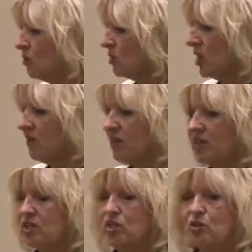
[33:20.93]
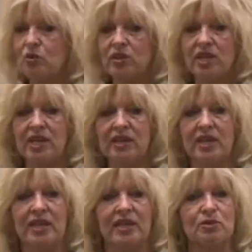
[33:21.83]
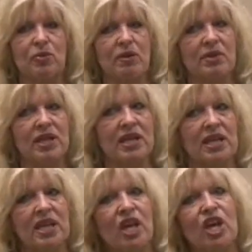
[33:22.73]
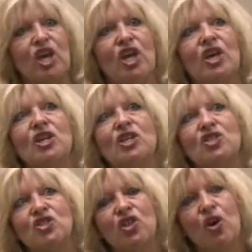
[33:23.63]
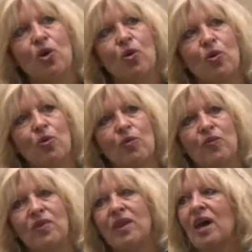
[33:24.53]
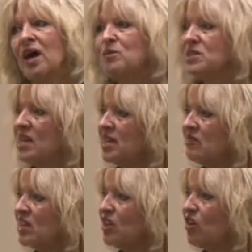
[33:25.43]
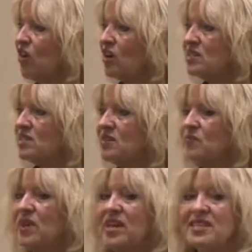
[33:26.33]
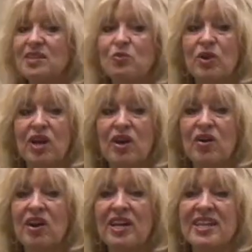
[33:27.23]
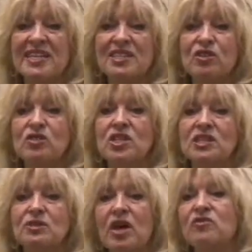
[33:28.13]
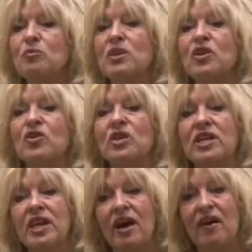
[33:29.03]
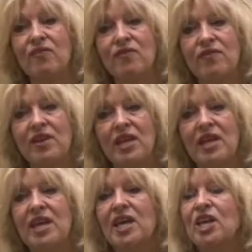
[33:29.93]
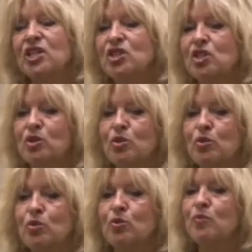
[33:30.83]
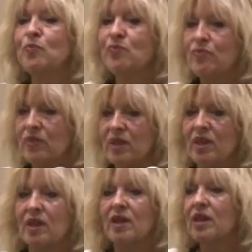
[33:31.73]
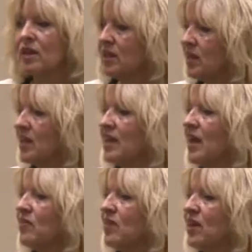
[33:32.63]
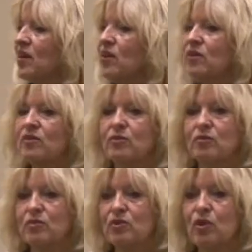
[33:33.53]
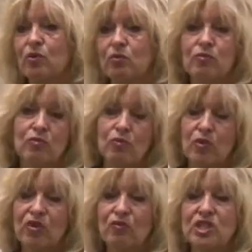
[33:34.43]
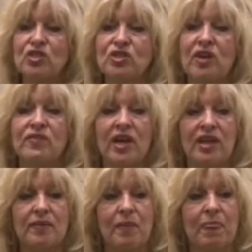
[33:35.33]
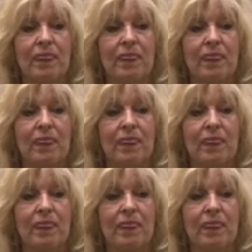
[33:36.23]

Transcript: don't want to have anything to do with anything that's public. So I was kind of at a loss. And I said, well, I guess it'll just have to be good enough to get out there, you know, with the research I've done.